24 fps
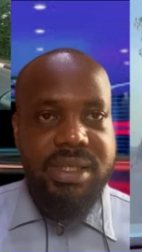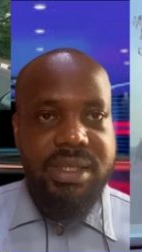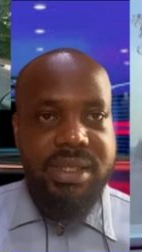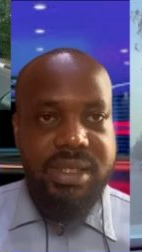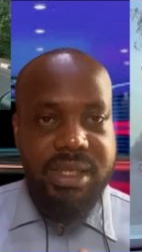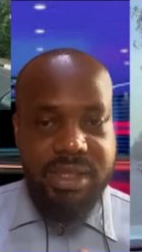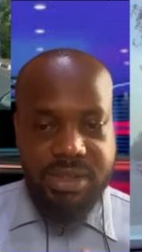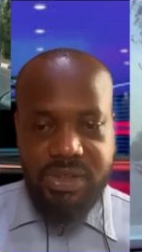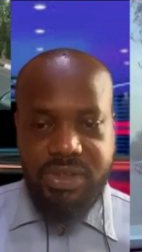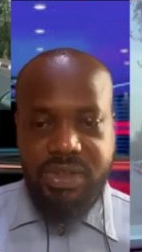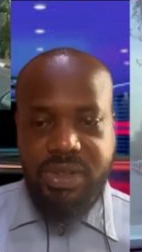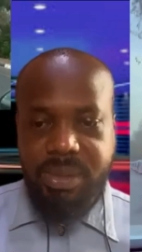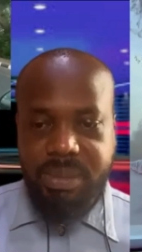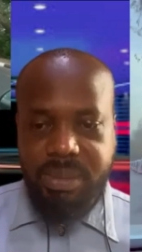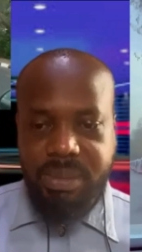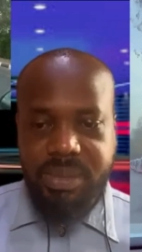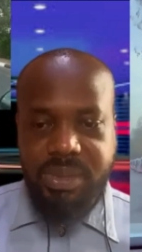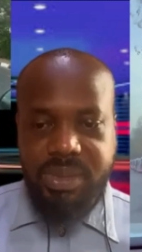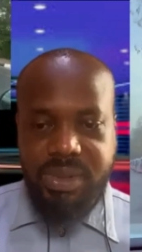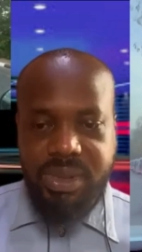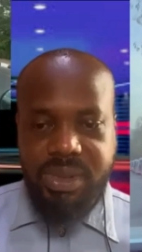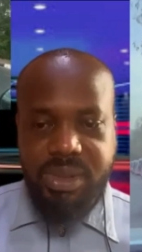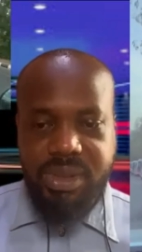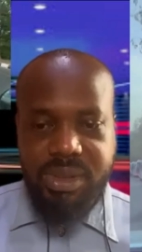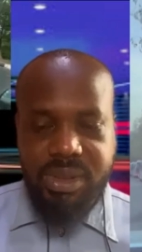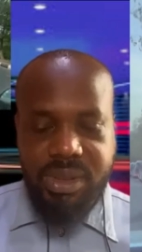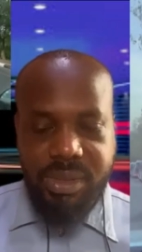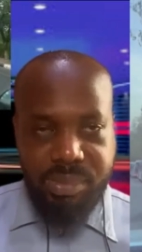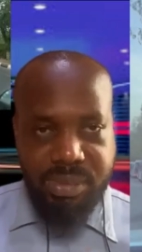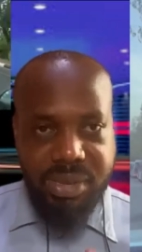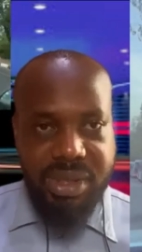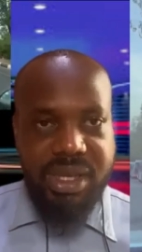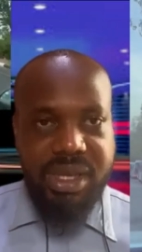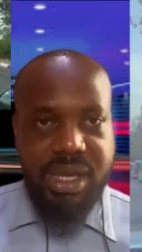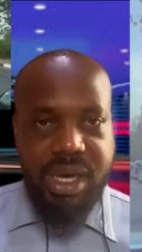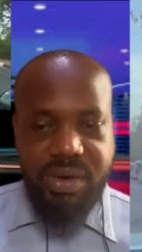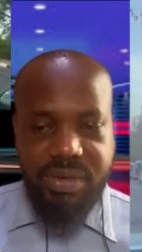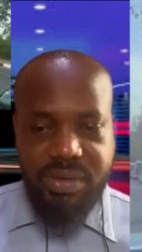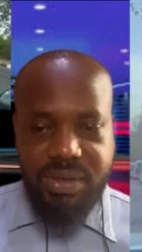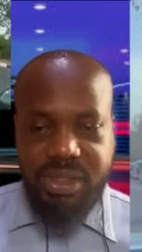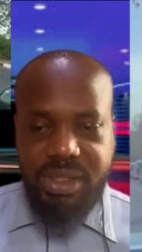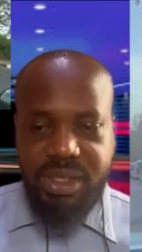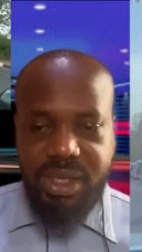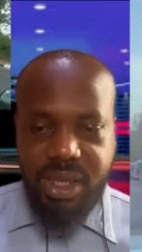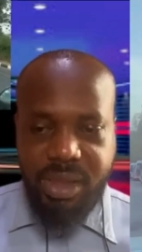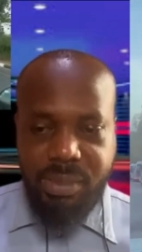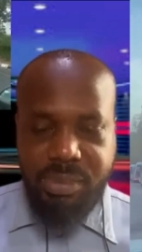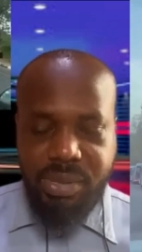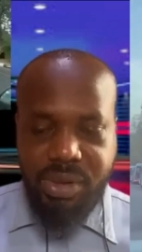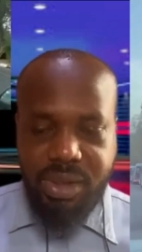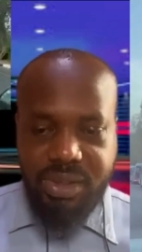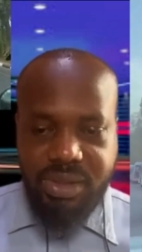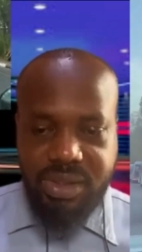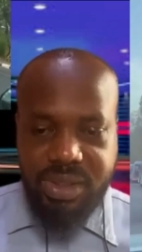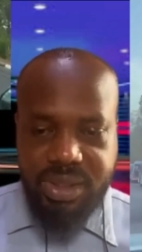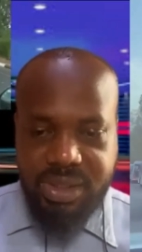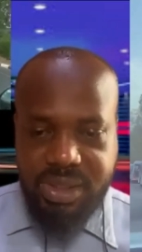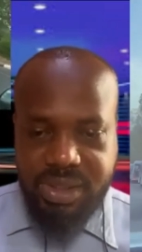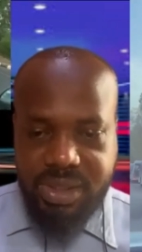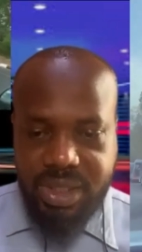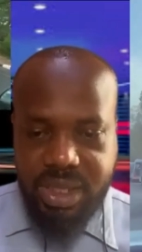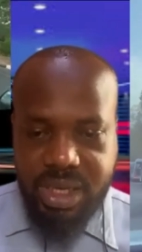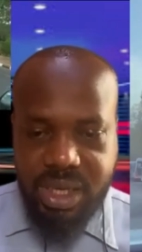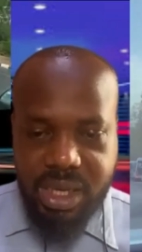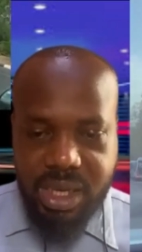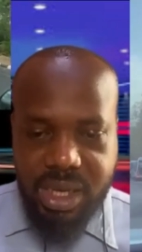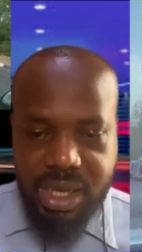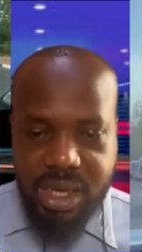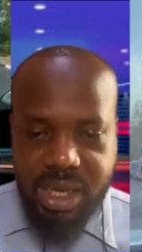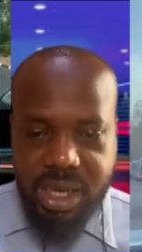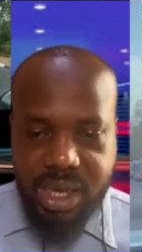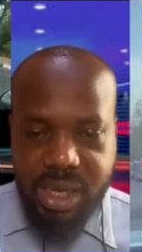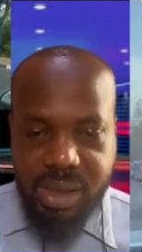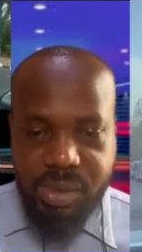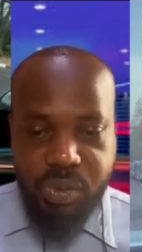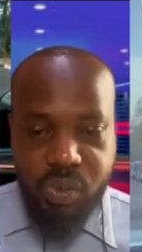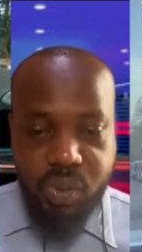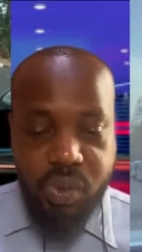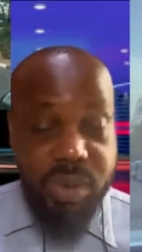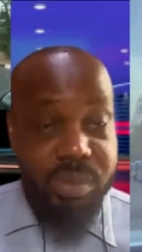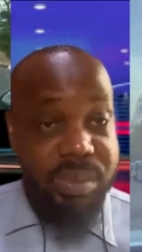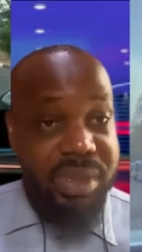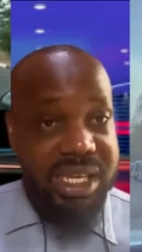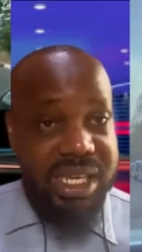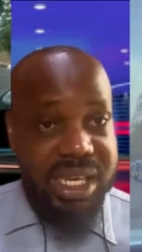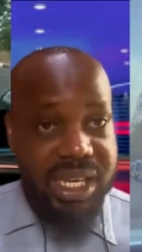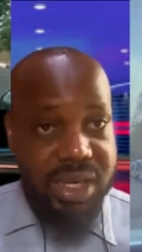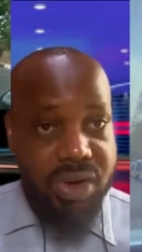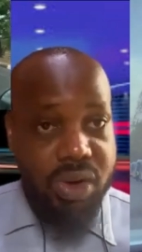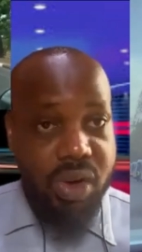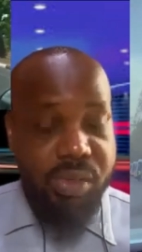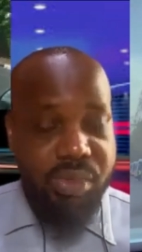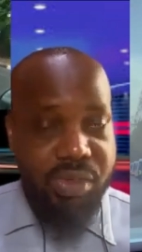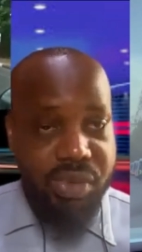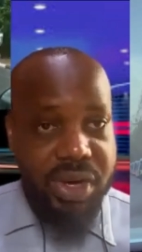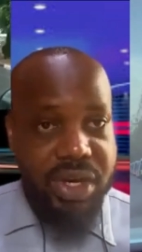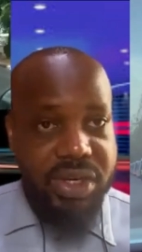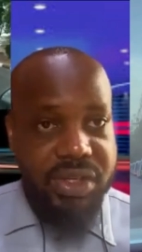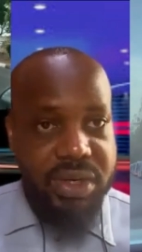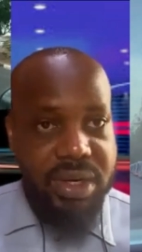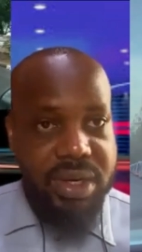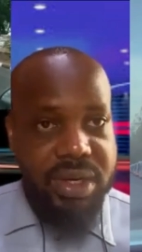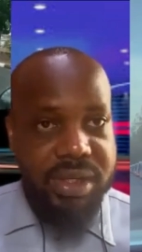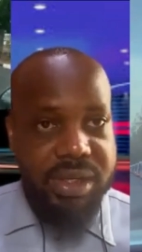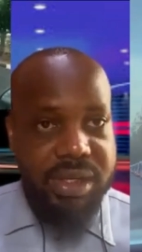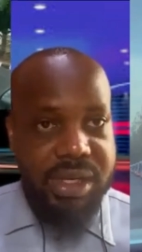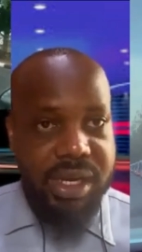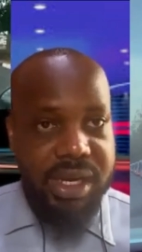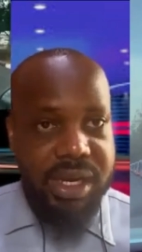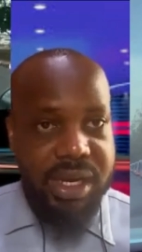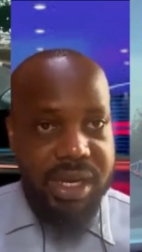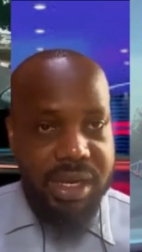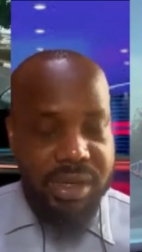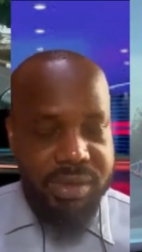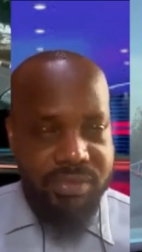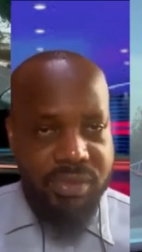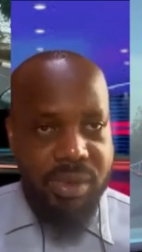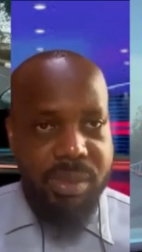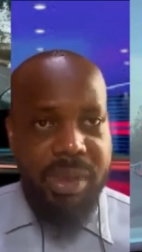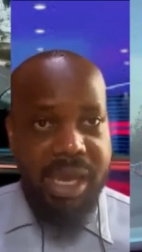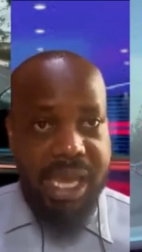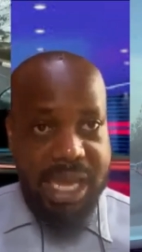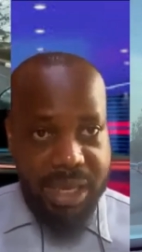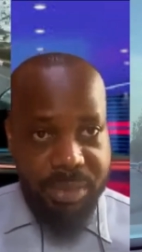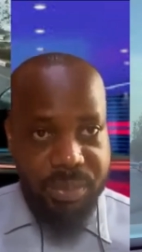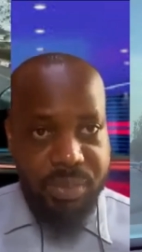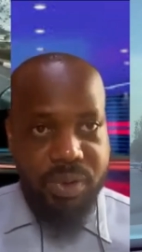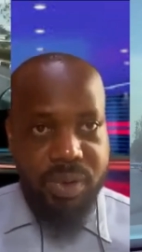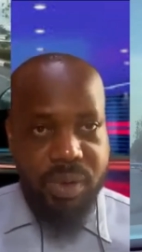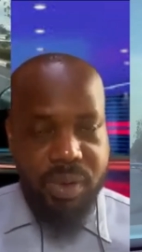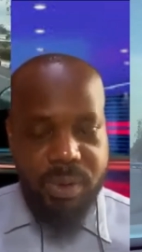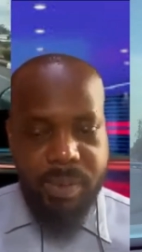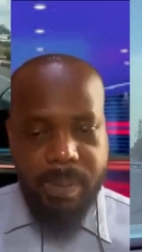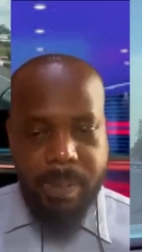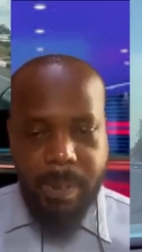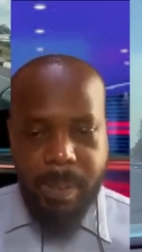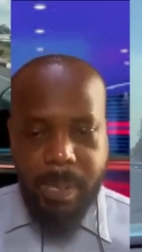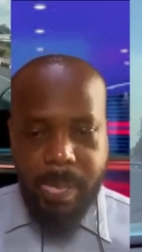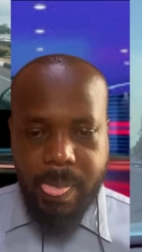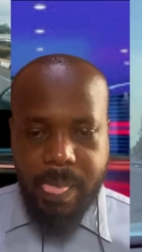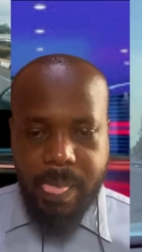system, the BRT buses, will begin operation from April.